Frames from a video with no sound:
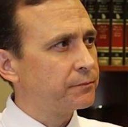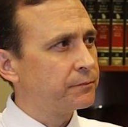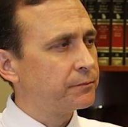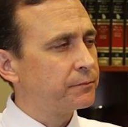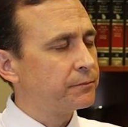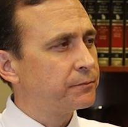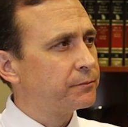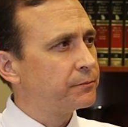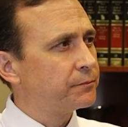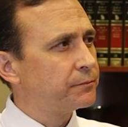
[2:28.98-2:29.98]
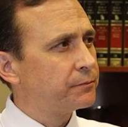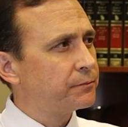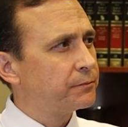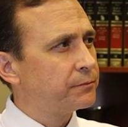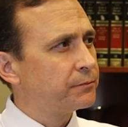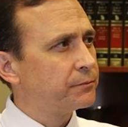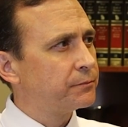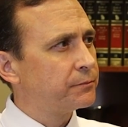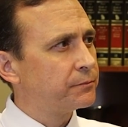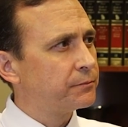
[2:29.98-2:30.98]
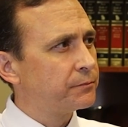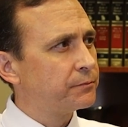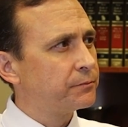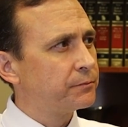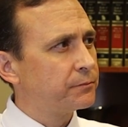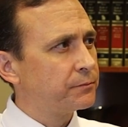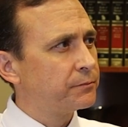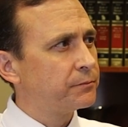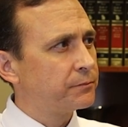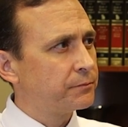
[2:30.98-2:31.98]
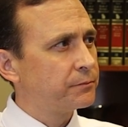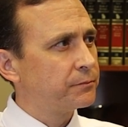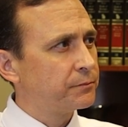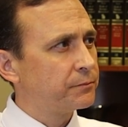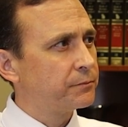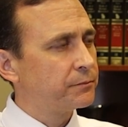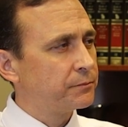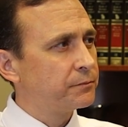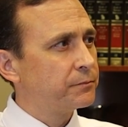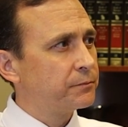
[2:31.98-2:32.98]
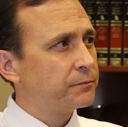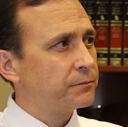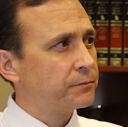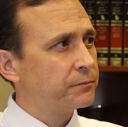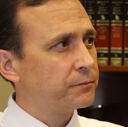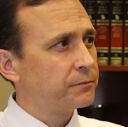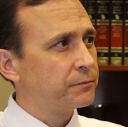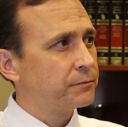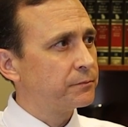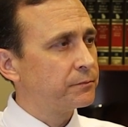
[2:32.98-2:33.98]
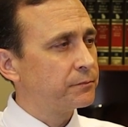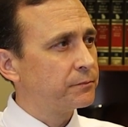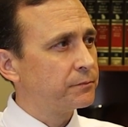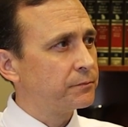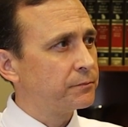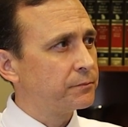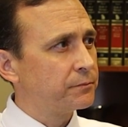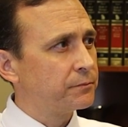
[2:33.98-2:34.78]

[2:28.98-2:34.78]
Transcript: The person shown says nothing.